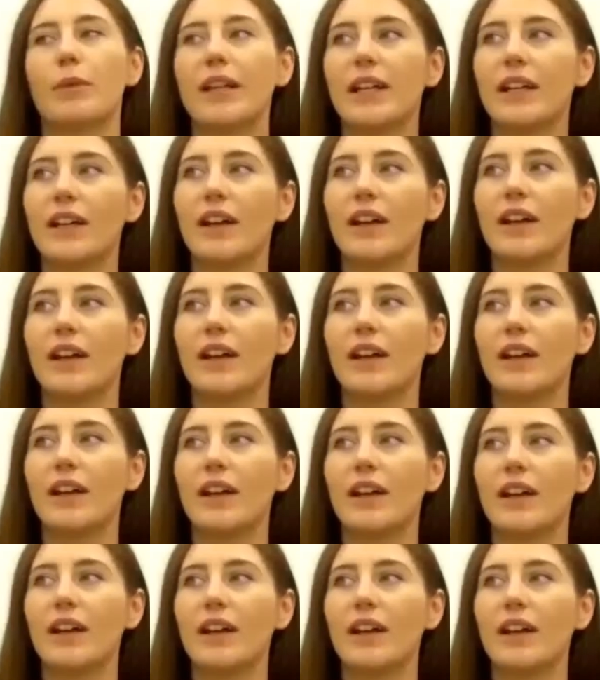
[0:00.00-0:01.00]
We
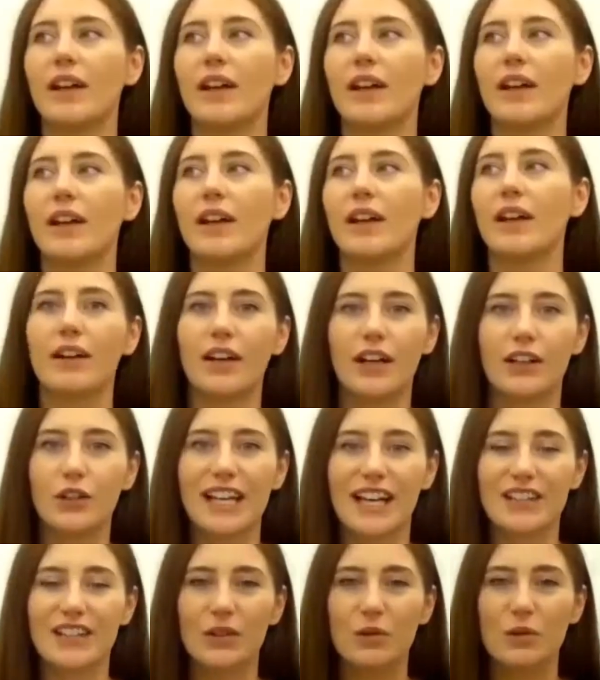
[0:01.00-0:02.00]
are
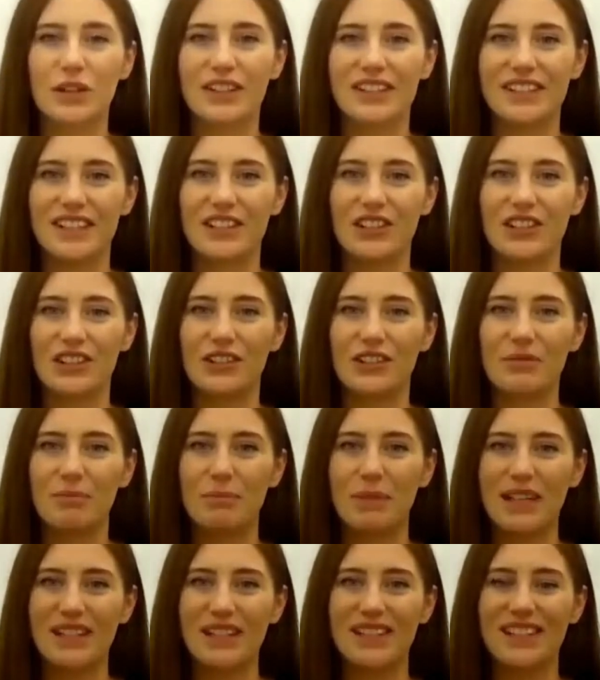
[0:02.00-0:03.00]
a user-led
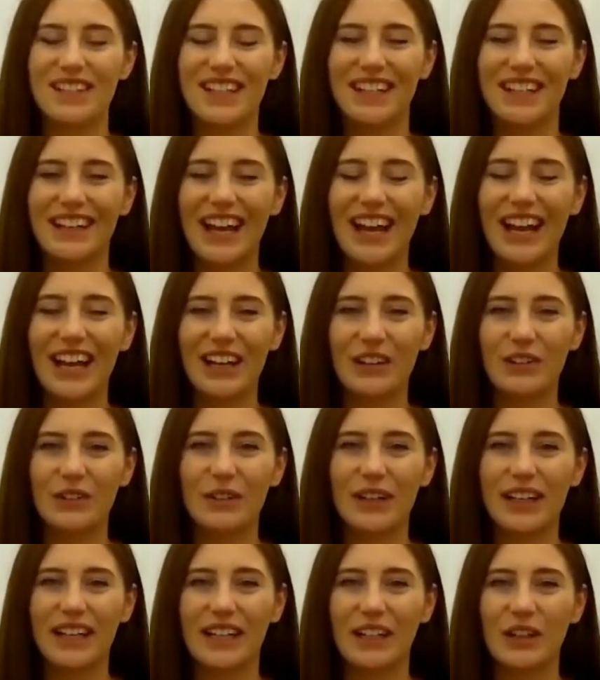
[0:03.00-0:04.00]
organisation
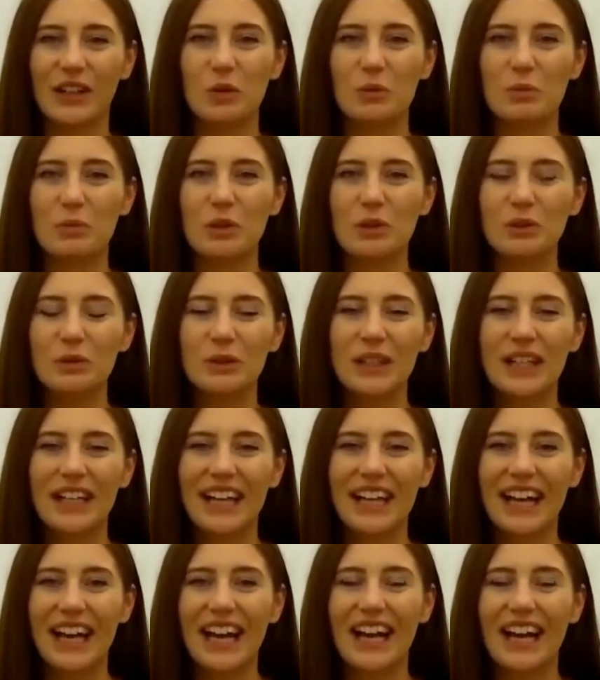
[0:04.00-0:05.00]
based in Hale
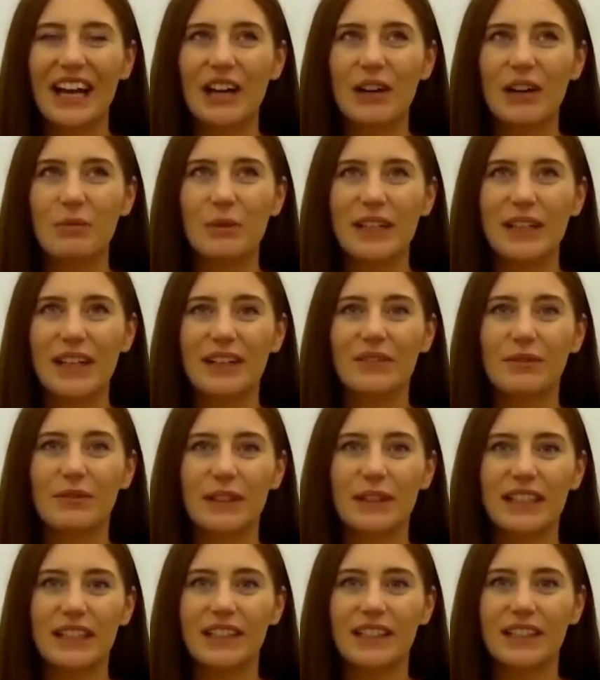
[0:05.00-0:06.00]
in Cornwall.
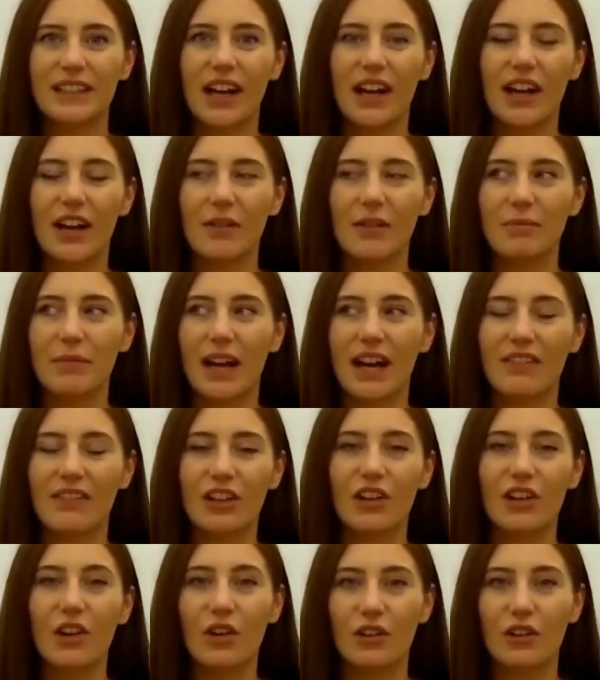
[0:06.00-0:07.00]
We
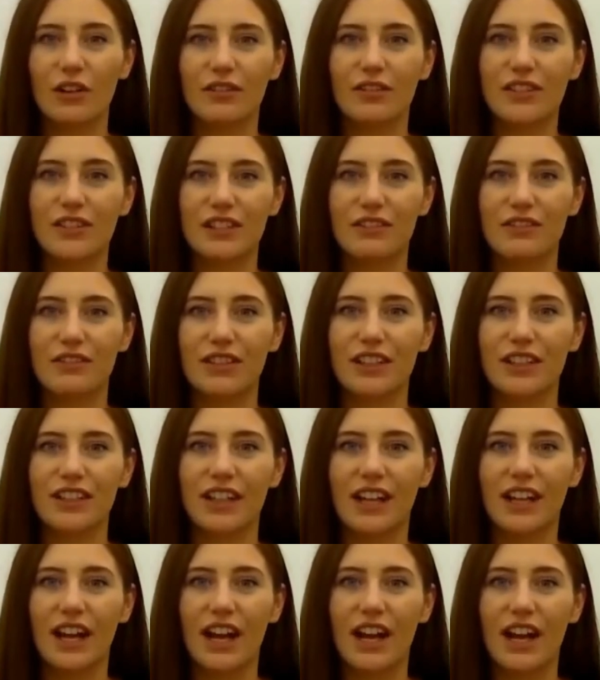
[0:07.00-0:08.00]
have a lot of
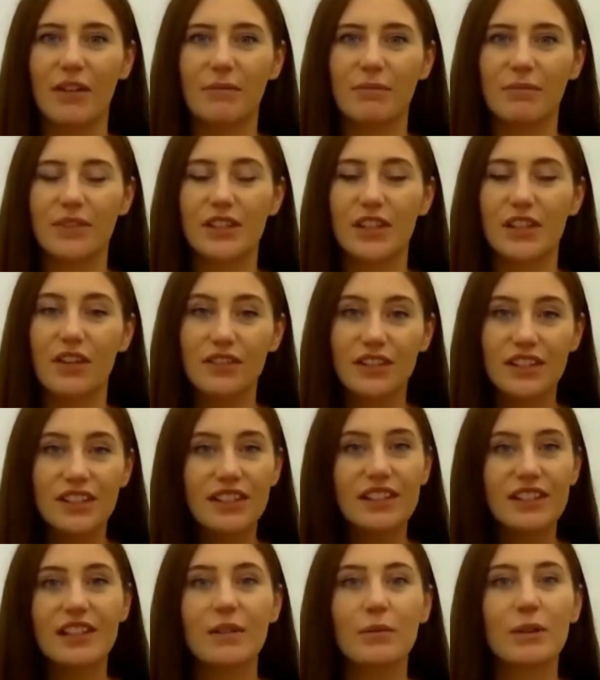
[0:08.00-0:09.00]
different
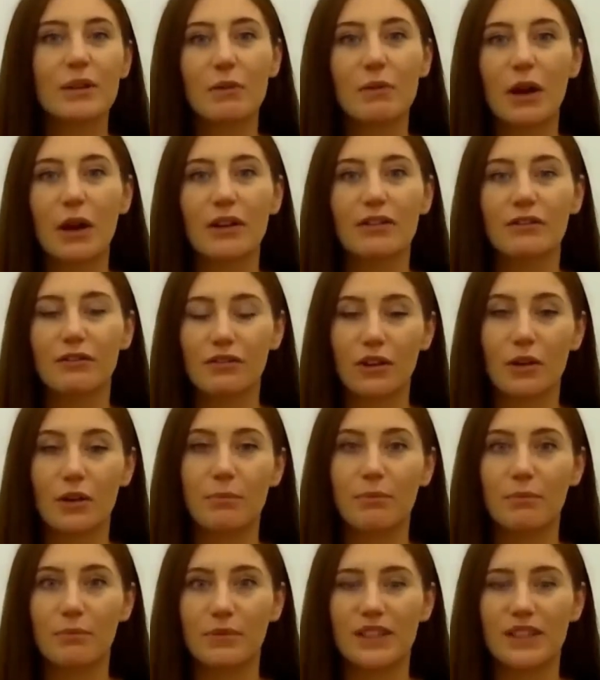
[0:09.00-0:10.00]
services that we run
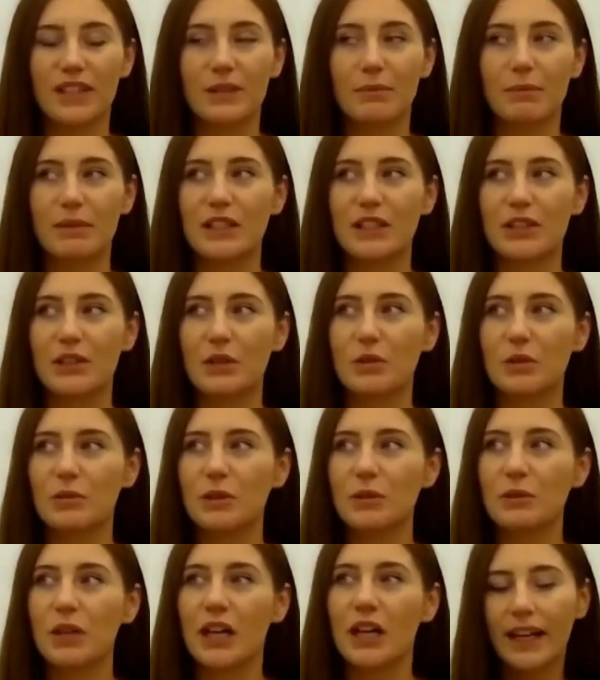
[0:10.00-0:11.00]
from Disability
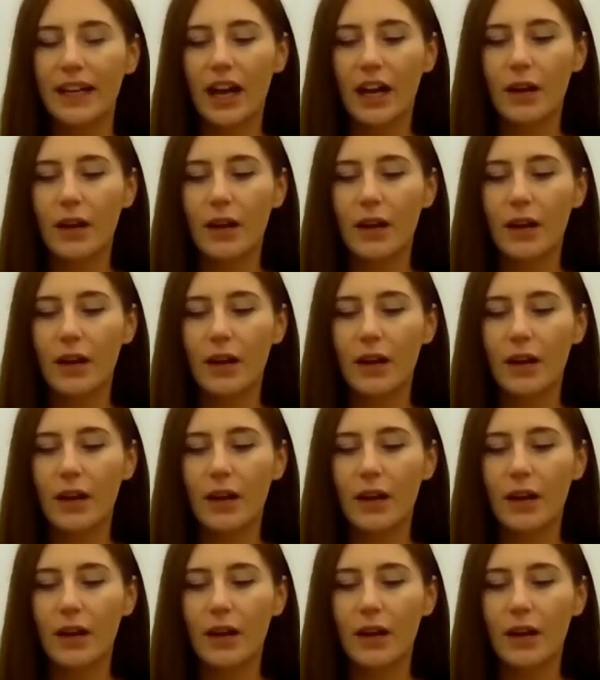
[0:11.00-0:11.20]
Cornwall.